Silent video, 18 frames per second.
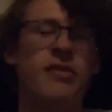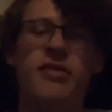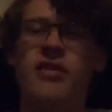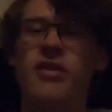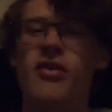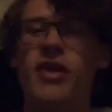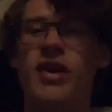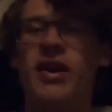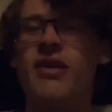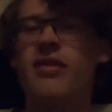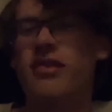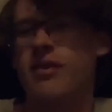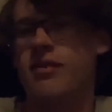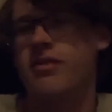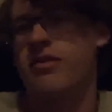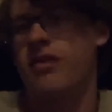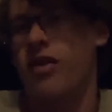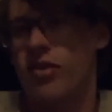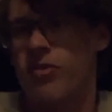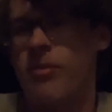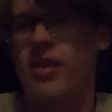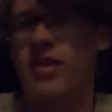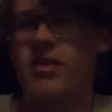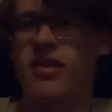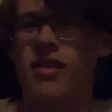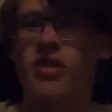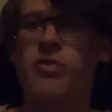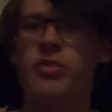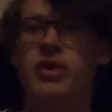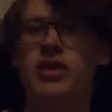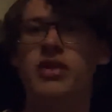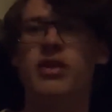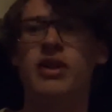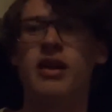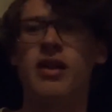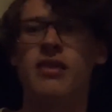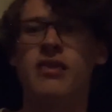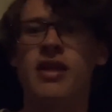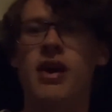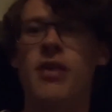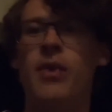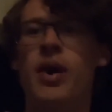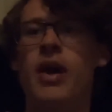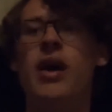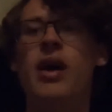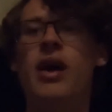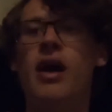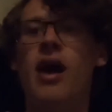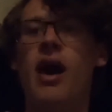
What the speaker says: So I guess it does make sense when you look at it that way,